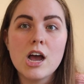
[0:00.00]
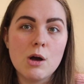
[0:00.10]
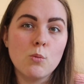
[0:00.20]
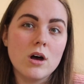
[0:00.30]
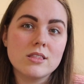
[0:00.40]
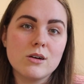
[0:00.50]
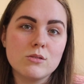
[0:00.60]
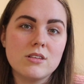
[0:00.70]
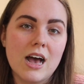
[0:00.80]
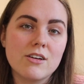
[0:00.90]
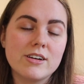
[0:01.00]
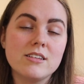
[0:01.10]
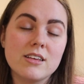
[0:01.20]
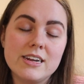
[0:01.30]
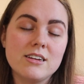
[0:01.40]
and what those
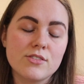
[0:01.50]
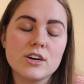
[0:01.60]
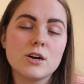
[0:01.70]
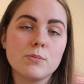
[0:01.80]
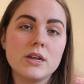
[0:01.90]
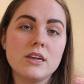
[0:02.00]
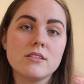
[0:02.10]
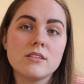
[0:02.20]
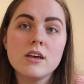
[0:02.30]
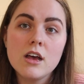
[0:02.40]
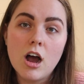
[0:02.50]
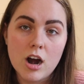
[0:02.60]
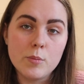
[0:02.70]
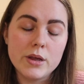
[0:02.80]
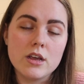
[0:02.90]
salaries in different companies
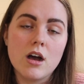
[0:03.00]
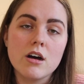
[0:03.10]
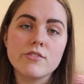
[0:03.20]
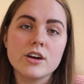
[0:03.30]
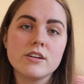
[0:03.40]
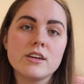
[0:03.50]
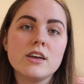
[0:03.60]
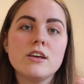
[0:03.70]
are being offered.